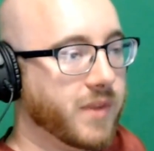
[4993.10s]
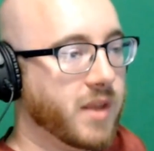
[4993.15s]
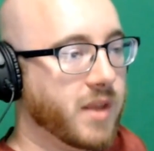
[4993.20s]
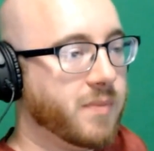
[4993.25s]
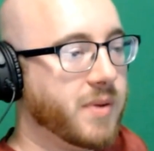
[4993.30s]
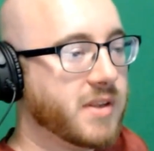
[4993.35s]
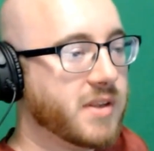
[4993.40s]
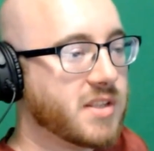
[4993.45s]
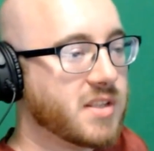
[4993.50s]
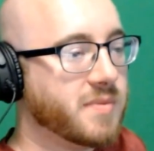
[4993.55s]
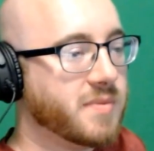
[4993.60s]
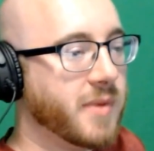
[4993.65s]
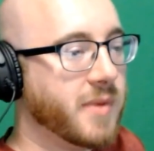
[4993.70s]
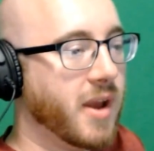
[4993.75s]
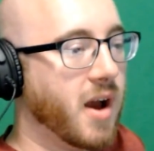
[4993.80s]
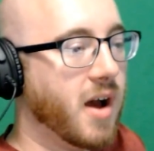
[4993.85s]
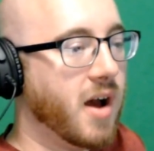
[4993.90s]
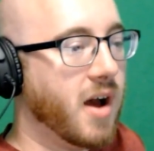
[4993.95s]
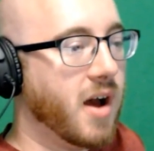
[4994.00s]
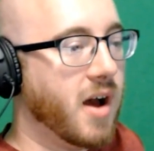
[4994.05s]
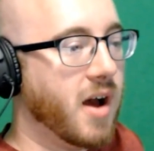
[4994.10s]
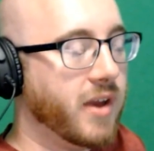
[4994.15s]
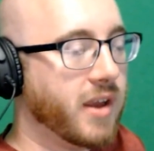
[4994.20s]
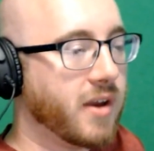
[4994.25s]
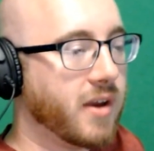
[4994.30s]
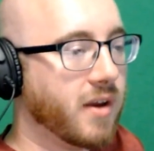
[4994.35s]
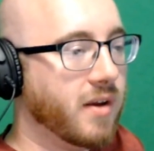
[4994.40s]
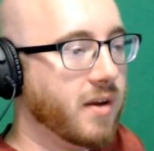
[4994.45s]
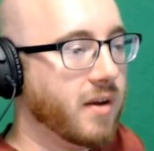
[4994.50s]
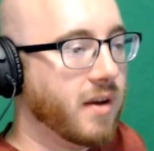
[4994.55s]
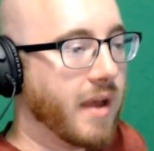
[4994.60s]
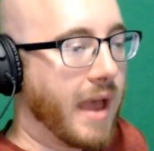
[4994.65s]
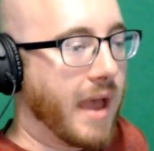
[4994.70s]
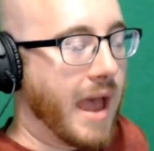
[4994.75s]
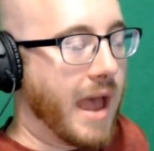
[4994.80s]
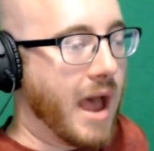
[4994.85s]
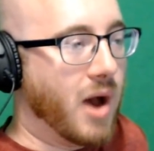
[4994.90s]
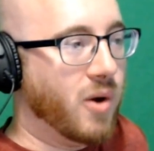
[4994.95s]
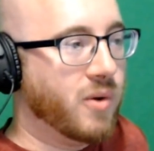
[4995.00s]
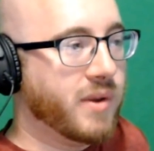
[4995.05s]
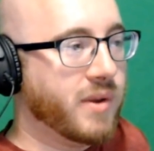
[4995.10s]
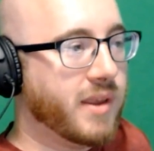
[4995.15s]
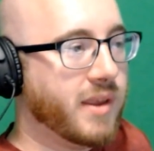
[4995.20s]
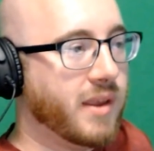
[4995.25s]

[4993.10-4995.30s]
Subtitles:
pisses me off, like how, for